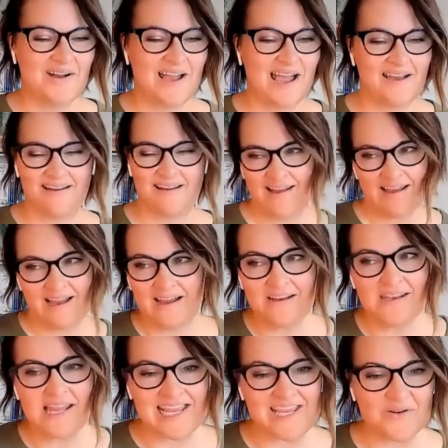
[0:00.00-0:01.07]

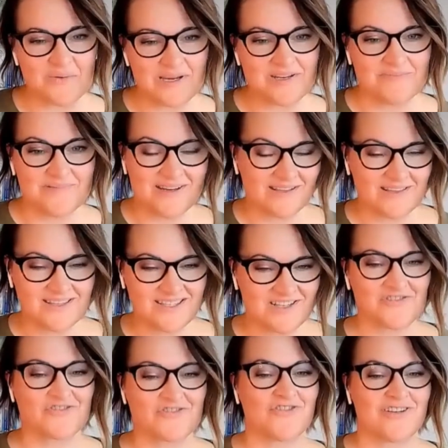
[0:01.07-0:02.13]
how lucky are we to be in this
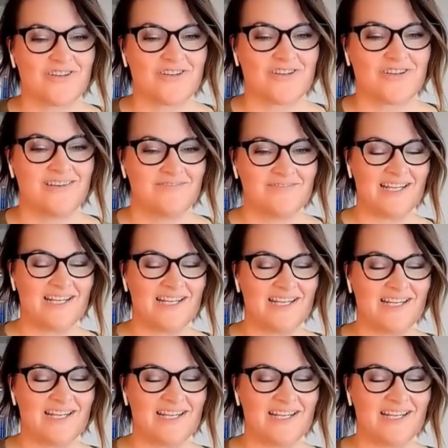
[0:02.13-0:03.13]
industry, really?